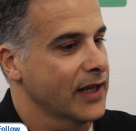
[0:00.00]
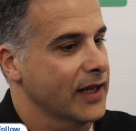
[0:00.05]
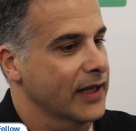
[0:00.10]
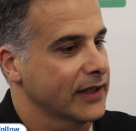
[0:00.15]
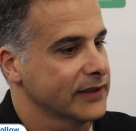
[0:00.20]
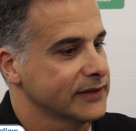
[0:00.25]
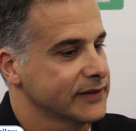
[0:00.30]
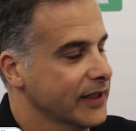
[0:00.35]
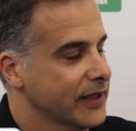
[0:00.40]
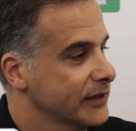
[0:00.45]

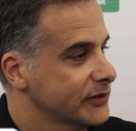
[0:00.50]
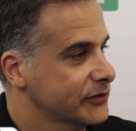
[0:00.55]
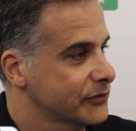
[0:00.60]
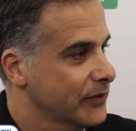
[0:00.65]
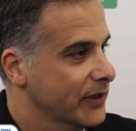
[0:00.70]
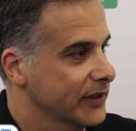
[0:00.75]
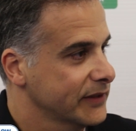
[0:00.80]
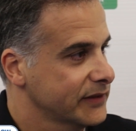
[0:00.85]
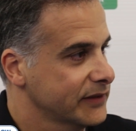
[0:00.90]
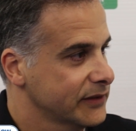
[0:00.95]
and get
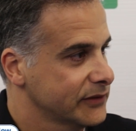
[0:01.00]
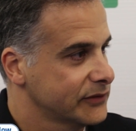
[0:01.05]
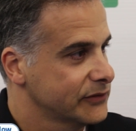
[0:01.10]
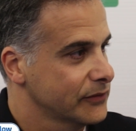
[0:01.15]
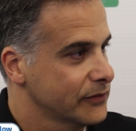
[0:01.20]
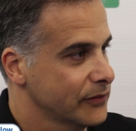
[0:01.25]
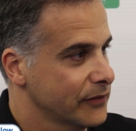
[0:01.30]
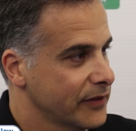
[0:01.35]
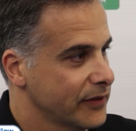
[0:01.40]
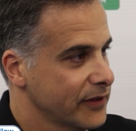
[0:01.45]
right
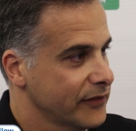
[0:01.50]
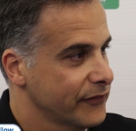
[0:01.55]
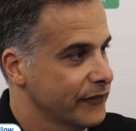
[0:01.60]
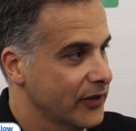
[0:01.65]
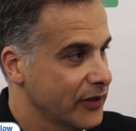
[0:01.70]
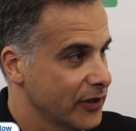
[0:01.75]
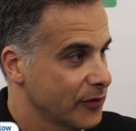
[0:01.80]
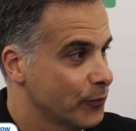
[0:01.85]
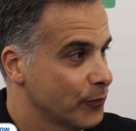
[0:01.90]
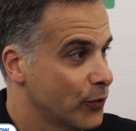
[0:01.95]
into the
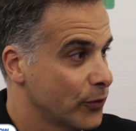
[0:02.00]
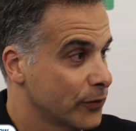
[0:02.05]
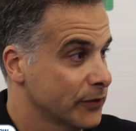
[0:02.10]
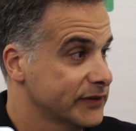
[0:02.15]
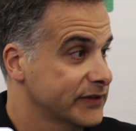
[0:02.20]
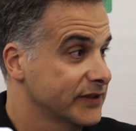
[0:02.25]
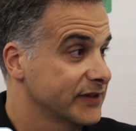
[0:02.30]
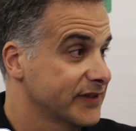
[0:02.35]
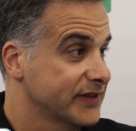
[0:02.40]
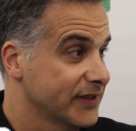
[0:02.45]
very
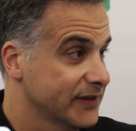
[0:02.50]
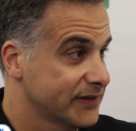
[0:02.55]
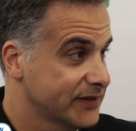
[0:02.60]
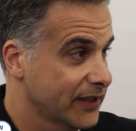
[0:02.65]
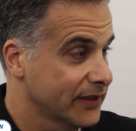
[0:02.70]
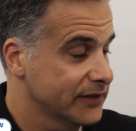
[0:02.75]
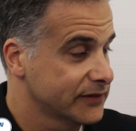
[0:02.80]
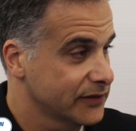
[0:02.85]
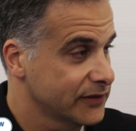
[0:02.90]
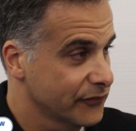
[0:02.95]
important
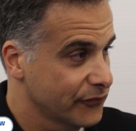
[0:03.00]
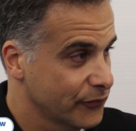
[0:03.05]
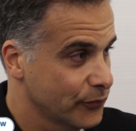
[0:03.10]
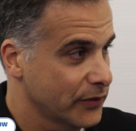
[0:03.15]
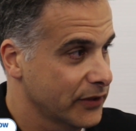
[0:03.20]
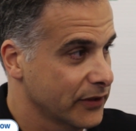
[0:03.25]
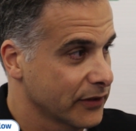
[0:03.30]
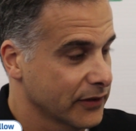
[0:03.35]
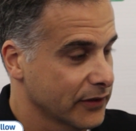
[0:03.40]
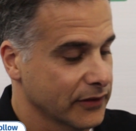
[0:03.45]
intensive
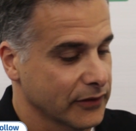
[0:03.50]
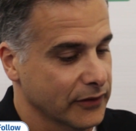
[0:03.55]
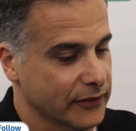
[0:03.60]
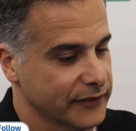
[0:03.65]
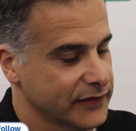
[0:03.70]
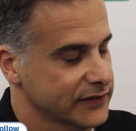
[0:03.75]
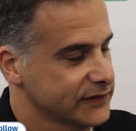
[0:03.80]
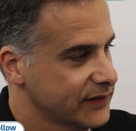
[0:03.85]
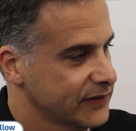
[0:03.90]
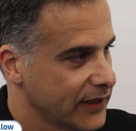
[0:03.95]
work
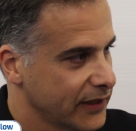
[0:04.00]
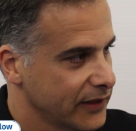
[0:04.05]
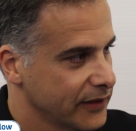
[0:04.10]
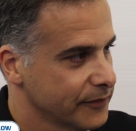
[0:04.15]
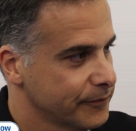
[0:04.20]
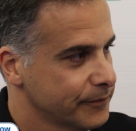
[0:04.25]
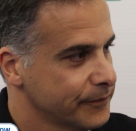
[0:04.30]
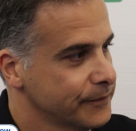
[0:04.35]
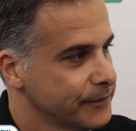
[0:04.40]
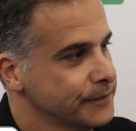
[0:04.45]
of the
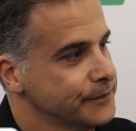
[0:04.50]
stadium.